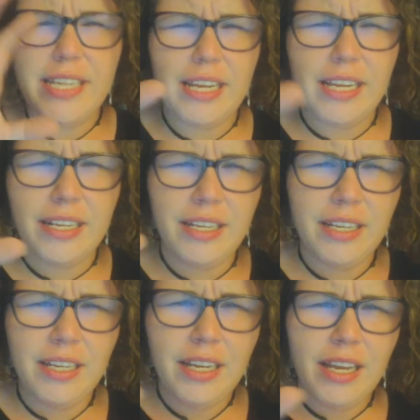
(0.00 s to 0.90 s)

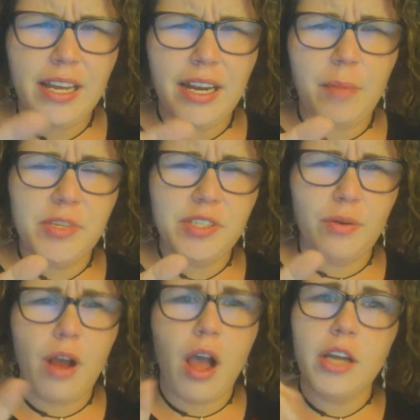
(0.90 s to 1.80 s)
an
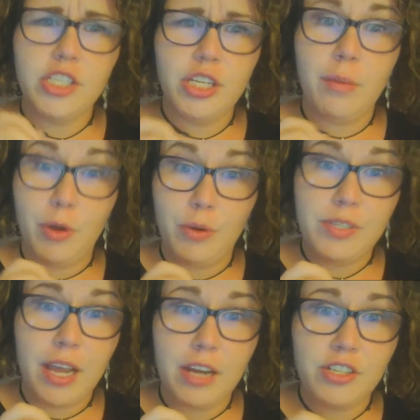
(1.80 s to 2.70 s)
episode on GMOs,
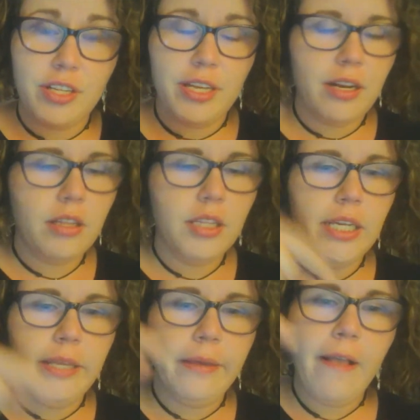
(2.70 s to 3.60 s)
actually, and I'll
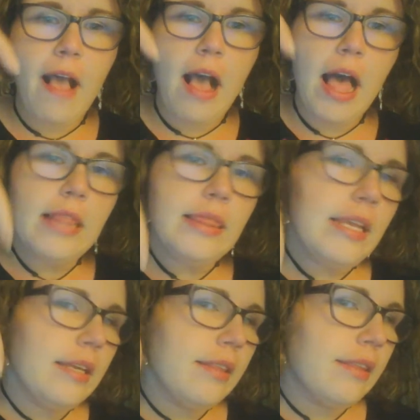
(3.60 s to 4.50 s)
link
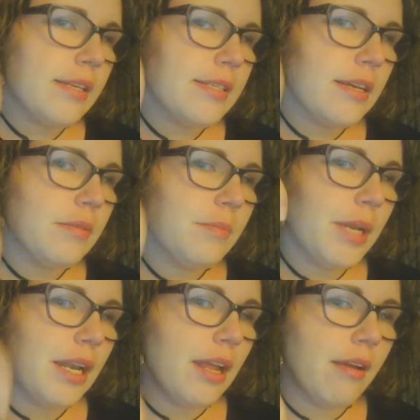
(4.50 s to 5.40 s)
that down
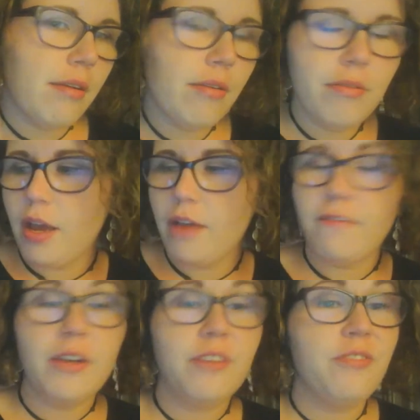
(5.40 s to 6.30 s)
below. I
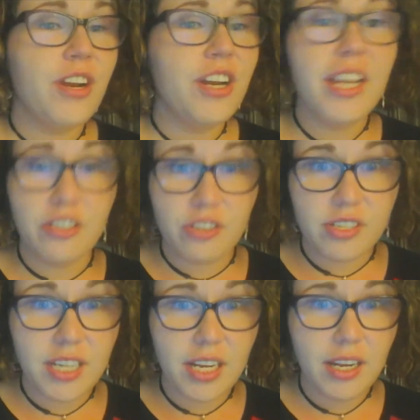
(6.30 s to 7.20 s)
found it very
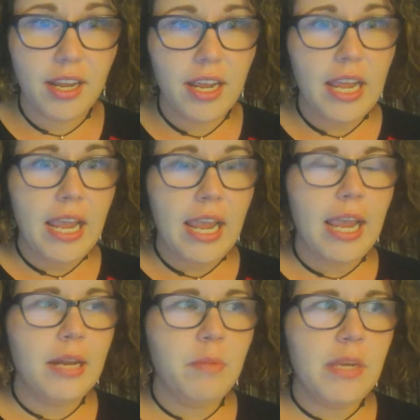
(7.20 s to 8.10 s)
interesting,
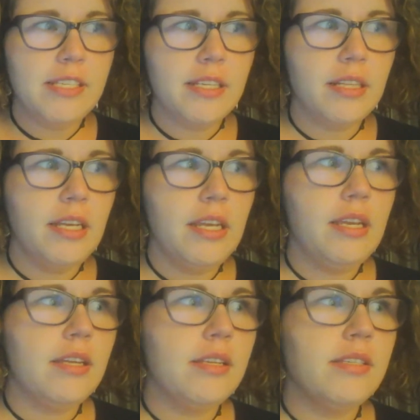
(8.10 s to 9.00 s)
and it
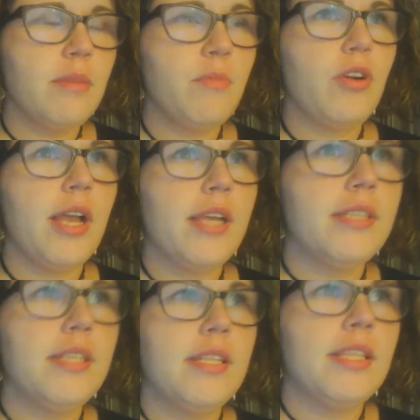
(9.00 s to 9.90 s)
basically
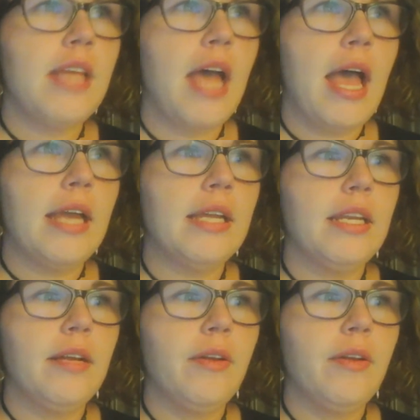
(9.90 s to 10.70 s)
summarized that